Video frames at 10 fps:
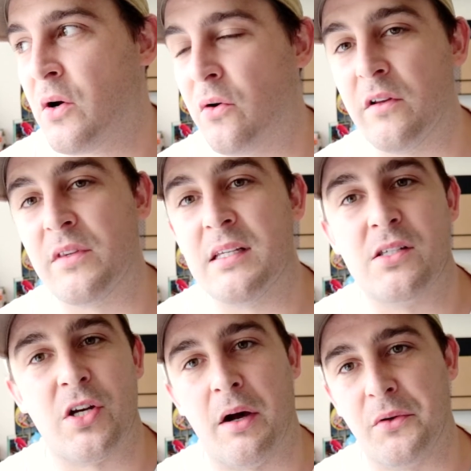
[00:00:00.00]
all of these
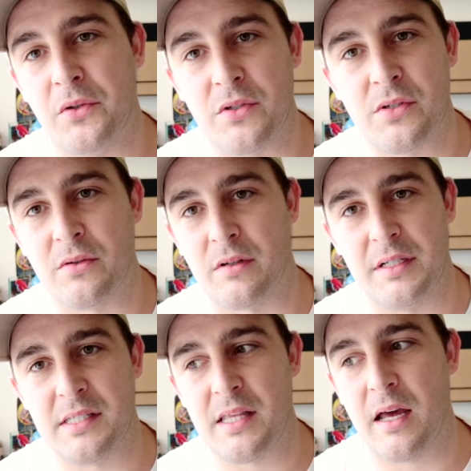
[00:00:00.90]
childhood
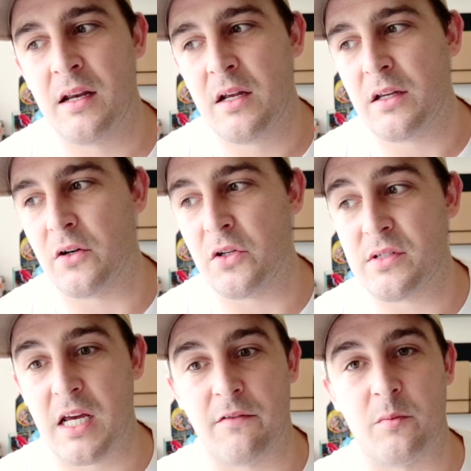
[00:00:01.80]
stories that, you know,
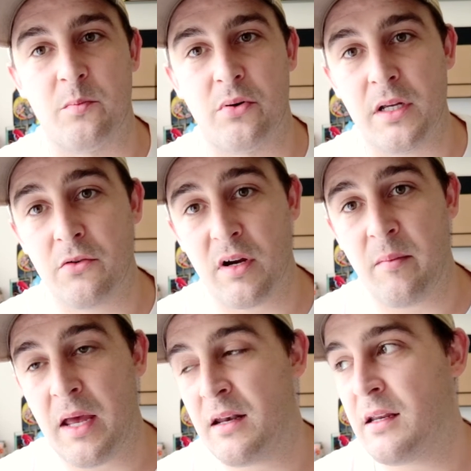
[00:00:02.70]
used to have a pretty
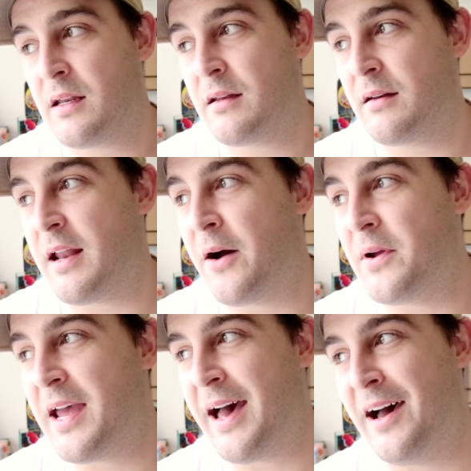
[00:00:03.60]
grim ending. Now
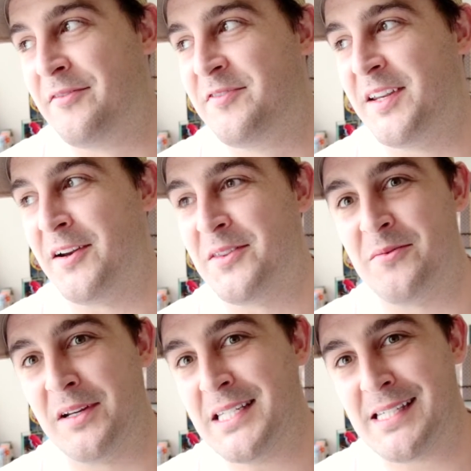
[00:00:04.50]
we have, you know, the
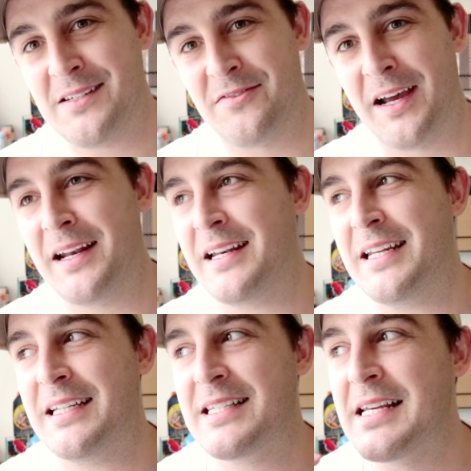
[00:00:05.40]
very Disney-fied
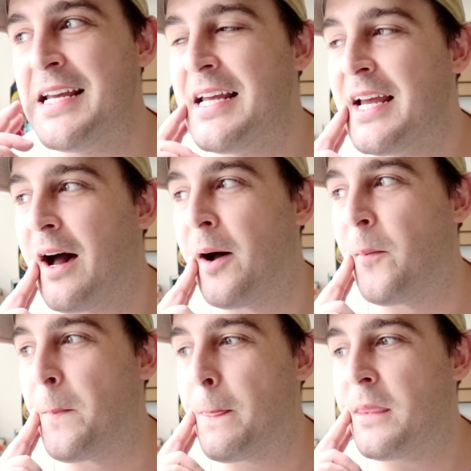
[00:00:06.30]
endings.
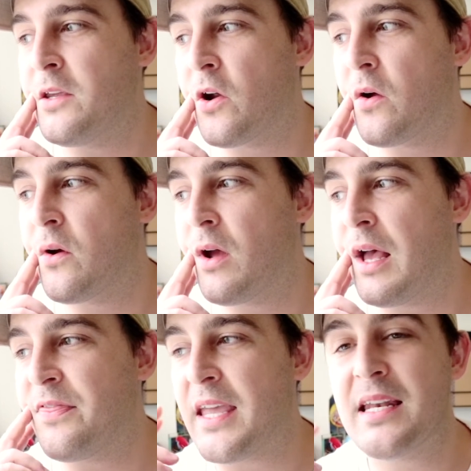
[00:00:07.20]
You know,
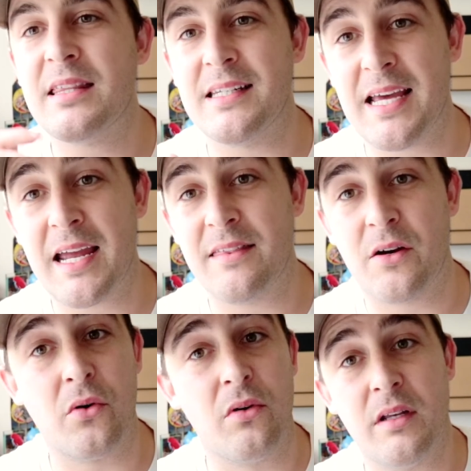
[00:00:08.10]
at the end of the day,
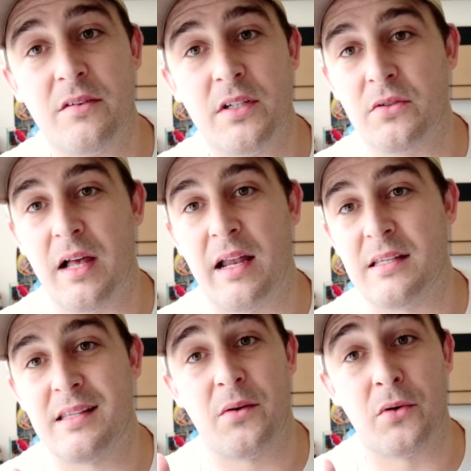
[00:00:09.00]
they're all individual
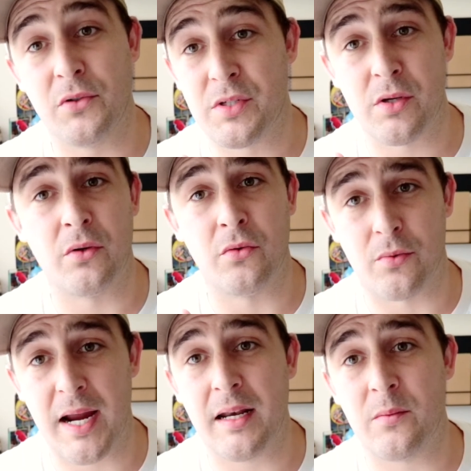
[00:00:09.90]
artists. They were all so
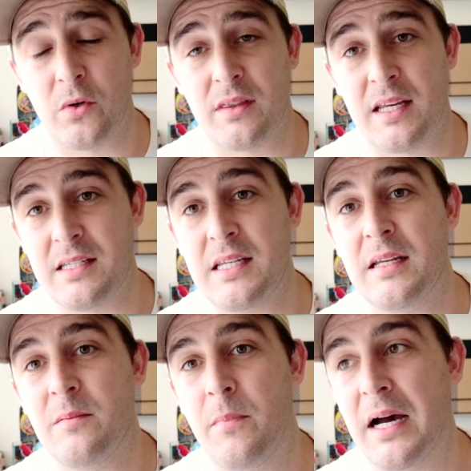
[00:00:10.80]
great at what they
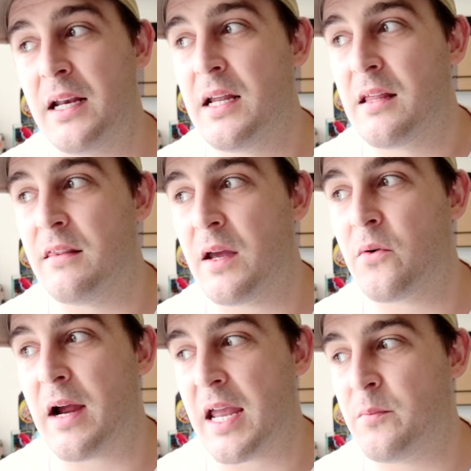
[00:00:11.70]
did, but they
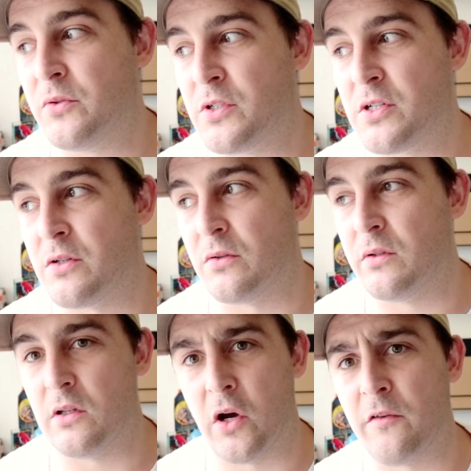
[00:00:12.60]
were able to
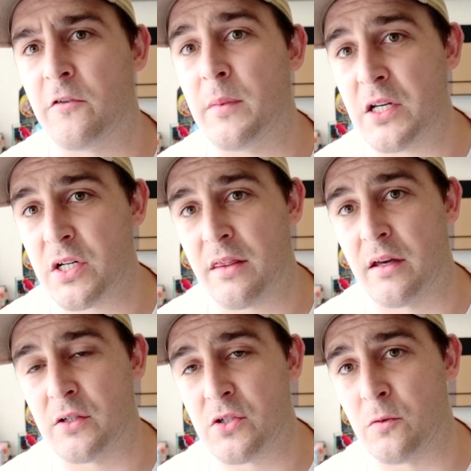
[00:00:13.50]
learn from each
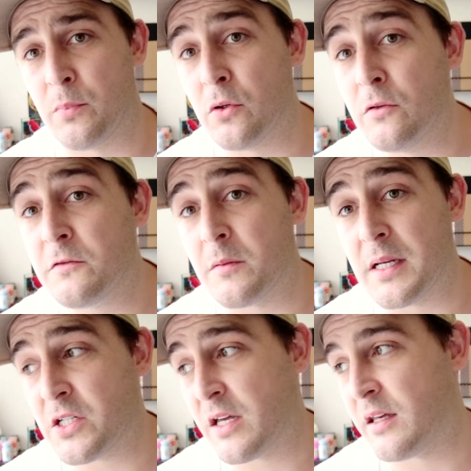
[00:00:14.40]
other, to pull from
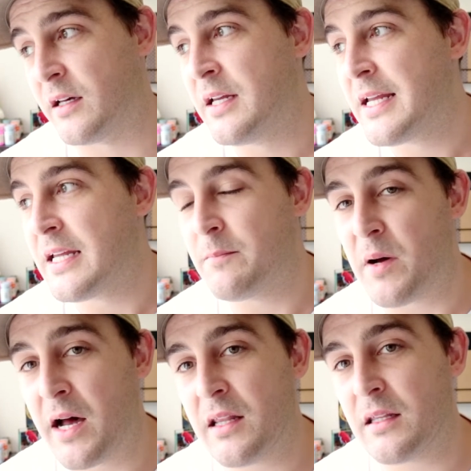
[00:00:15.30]
each other.
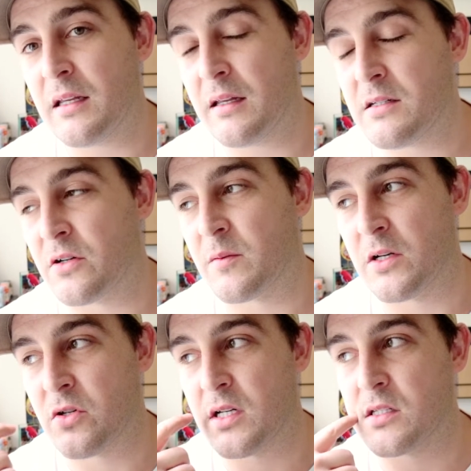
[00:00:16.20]
Part of the
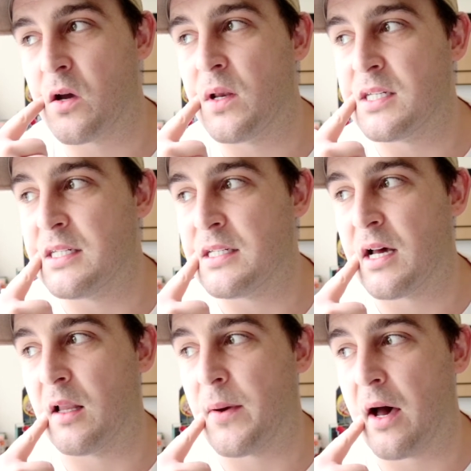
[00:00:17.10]
documentary does go into
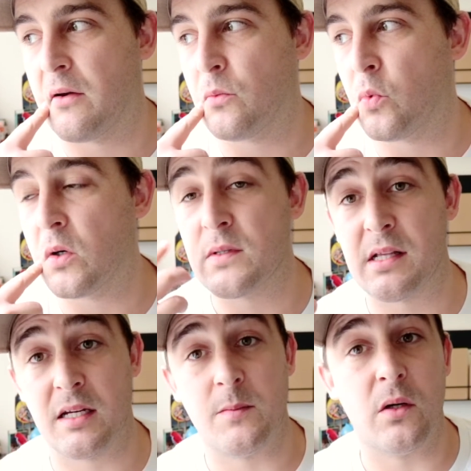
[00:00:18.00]
detail about what it was
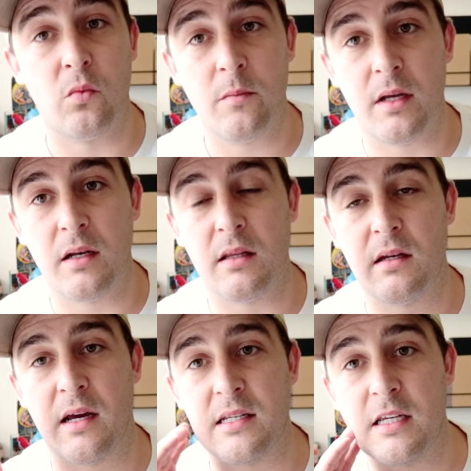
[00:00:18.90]
like to be a woman in the
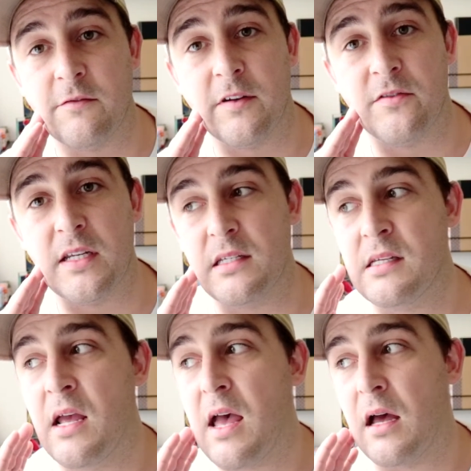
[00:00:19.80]

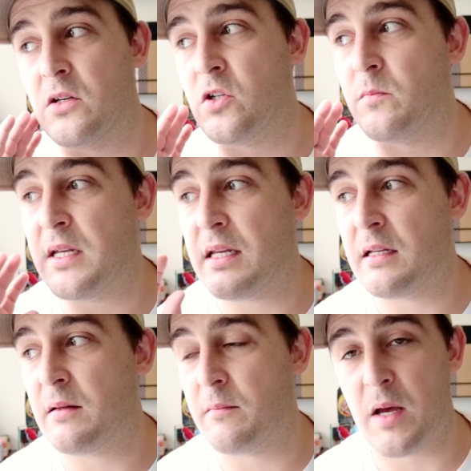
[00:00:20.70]
1950s and to
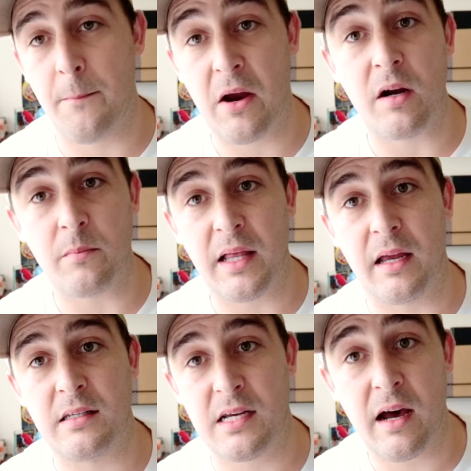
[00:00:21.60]
be a Mary
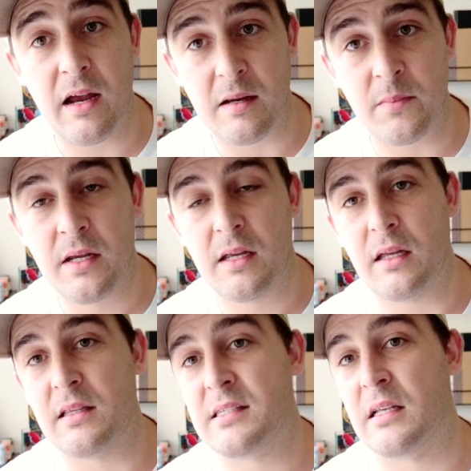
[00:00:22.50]
Blair type,
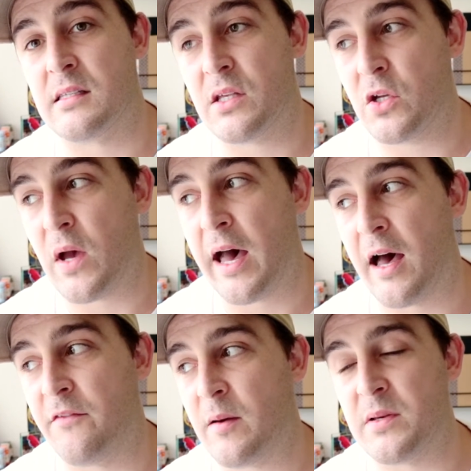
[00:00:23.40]
in the sense that you
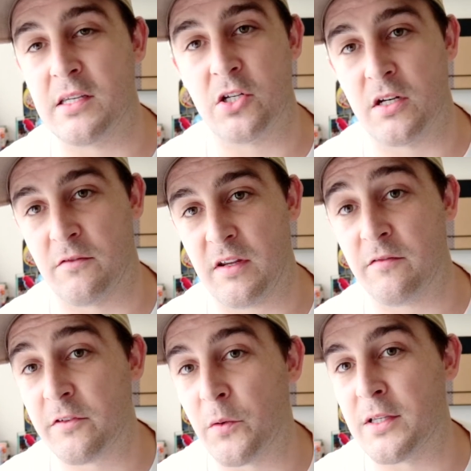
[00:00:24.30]
have a position of
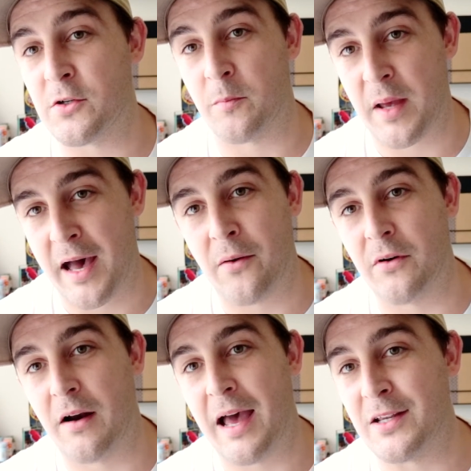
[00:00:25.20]
influence or
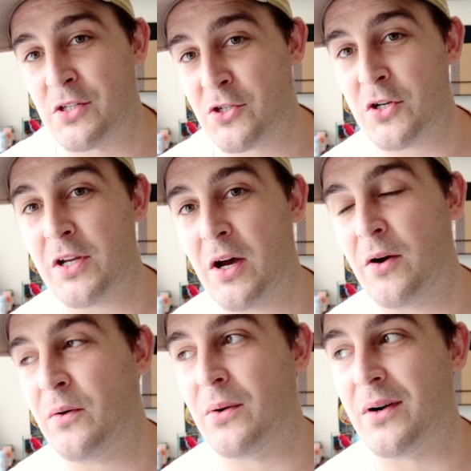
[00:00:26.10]
power at a
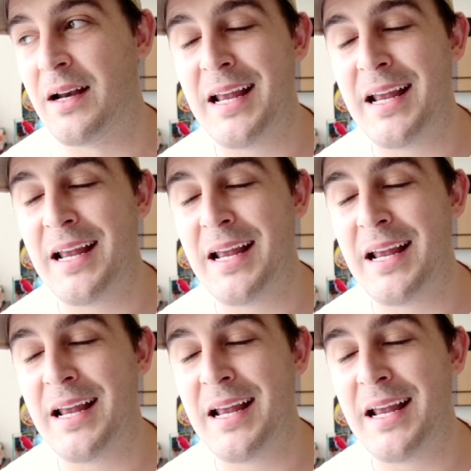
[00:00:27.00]
studio or